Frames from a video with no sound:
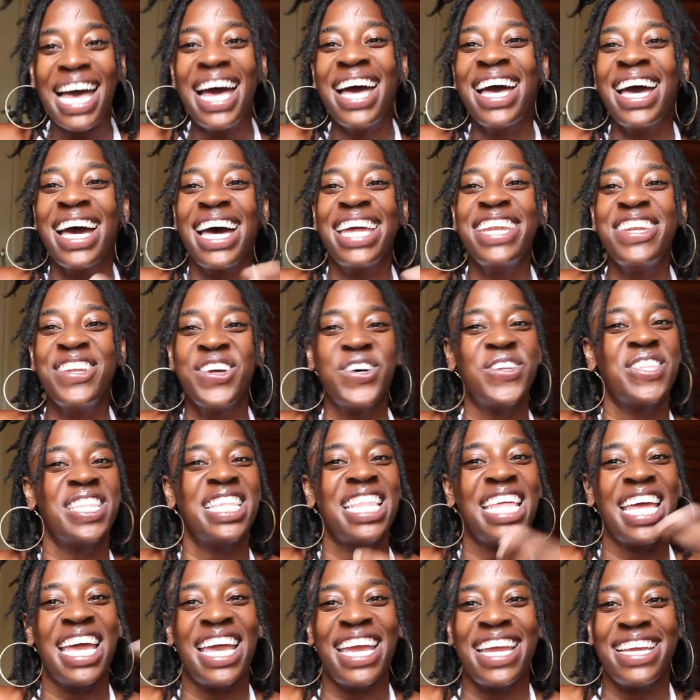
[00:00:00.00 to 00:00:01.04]
I know
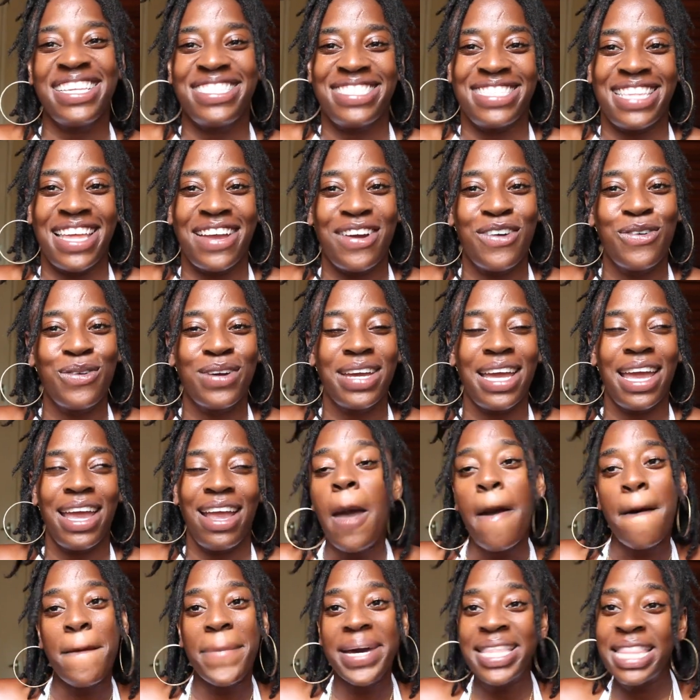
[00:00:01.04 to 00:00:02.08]
that it's like,
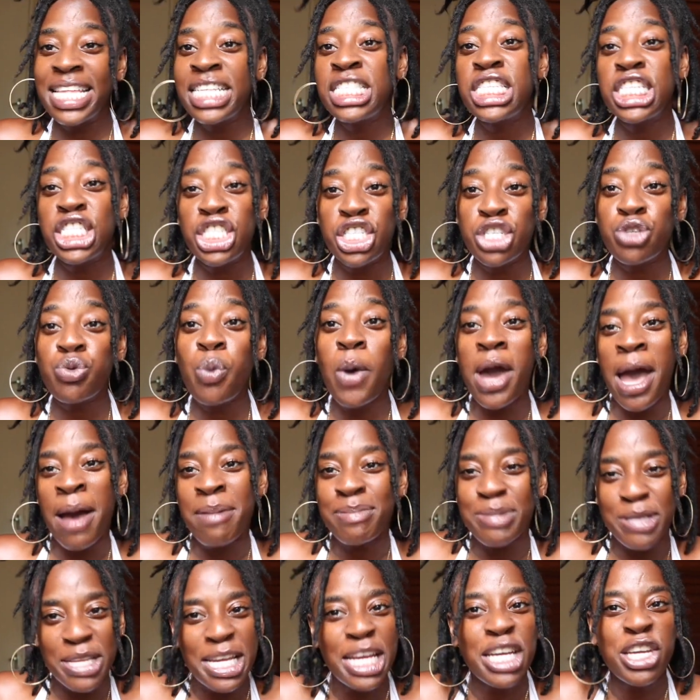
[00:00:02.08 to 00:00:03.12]
okay, but this is just what
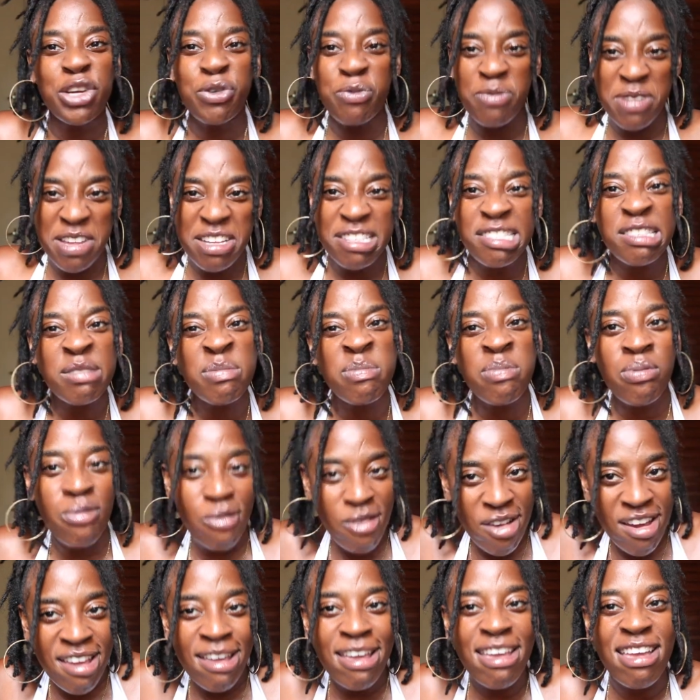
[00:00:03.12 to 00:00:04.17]
I'm saying you need to
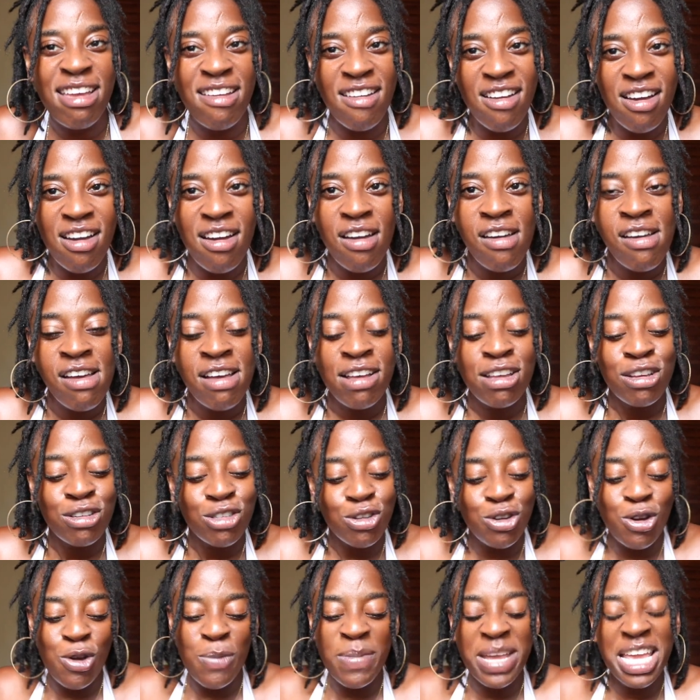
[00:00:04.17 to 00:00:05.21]
bring.
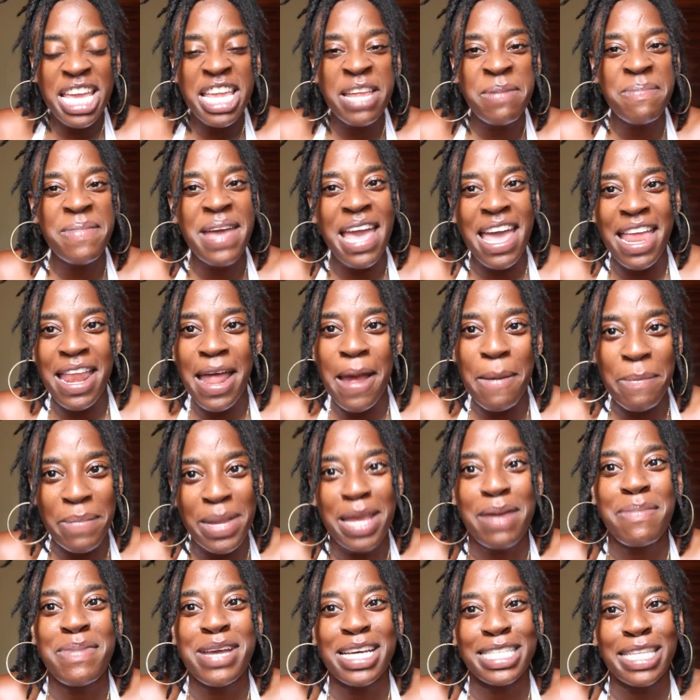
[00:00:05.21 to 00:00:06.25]
So don't be getting mad at
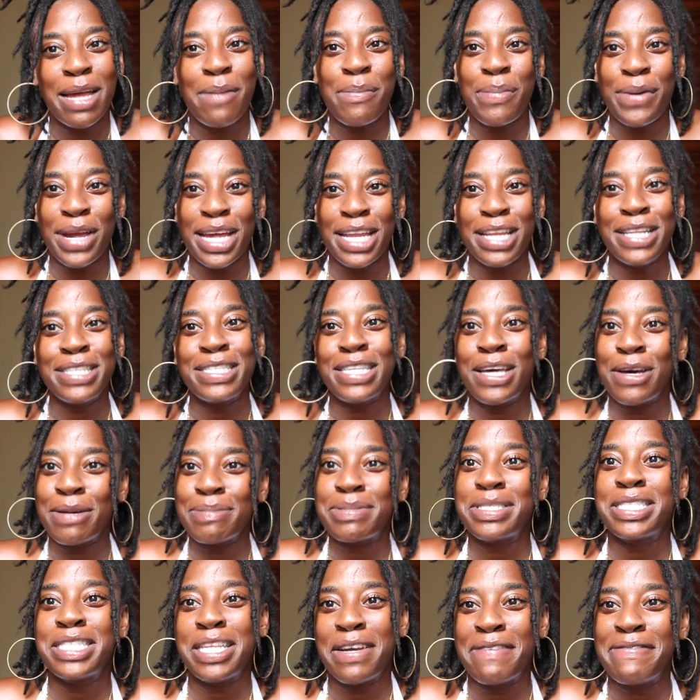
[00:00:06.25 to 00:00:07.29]
me because I'm bringing
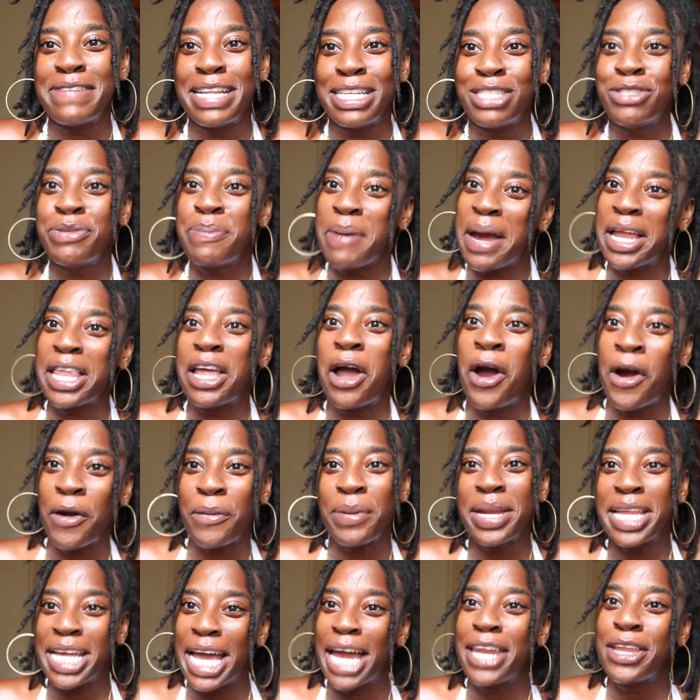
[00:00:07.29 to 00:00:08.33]
up stuff that you probably
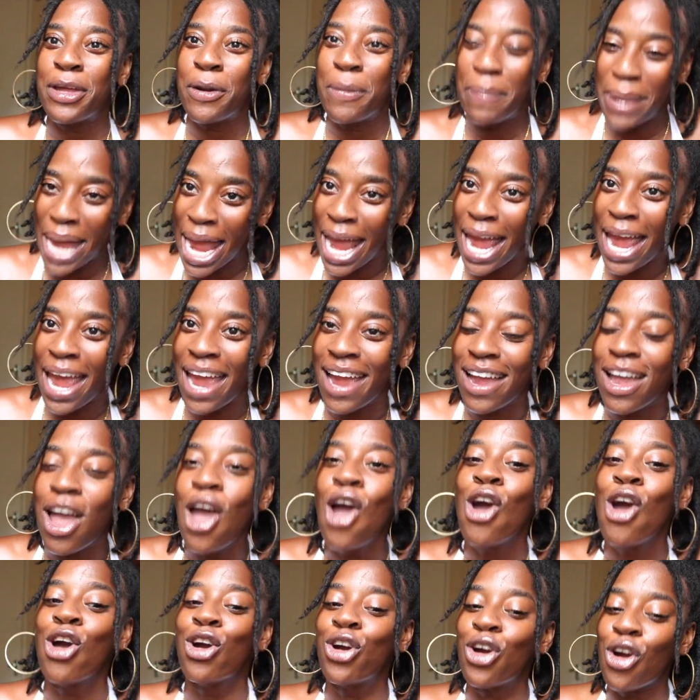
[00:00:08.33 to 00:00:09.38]
already got in your bag.
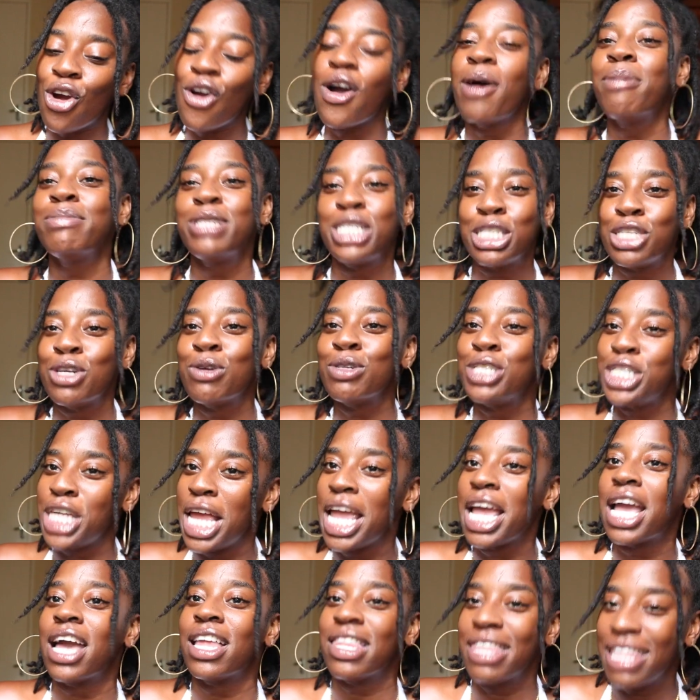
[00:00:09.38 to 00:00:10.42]
Girl, I'm just your
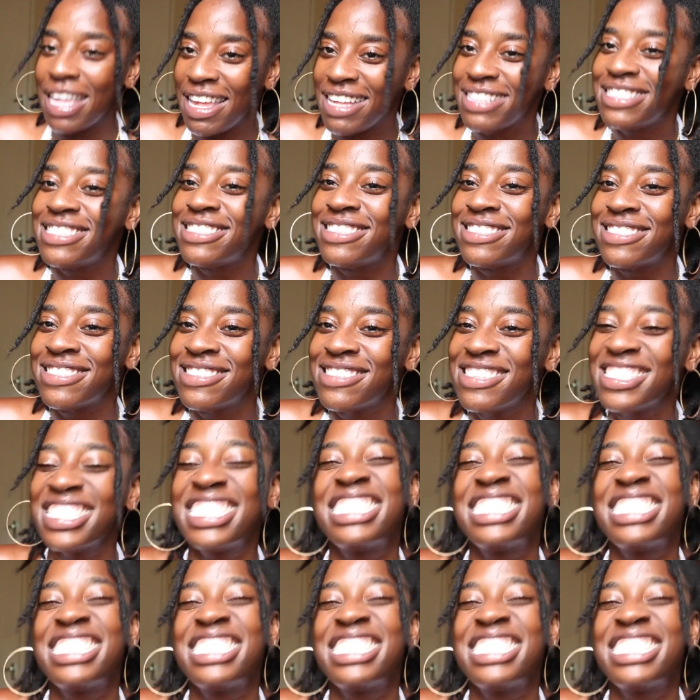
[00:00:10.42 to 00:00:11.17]
checklist.